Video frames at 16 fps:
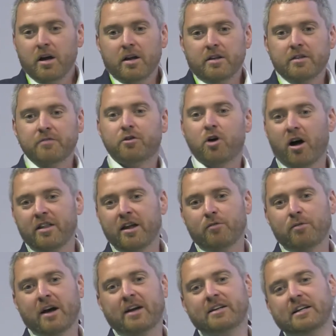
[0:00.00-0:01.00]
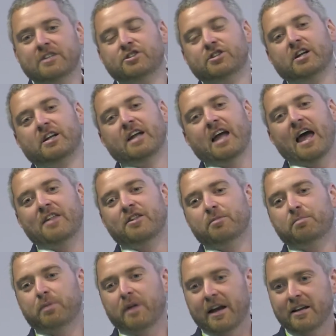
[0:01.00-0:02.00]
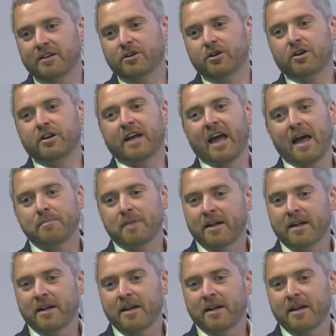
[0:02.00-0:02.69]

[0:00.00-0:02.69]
they've got that recognition and they're playing in a good game,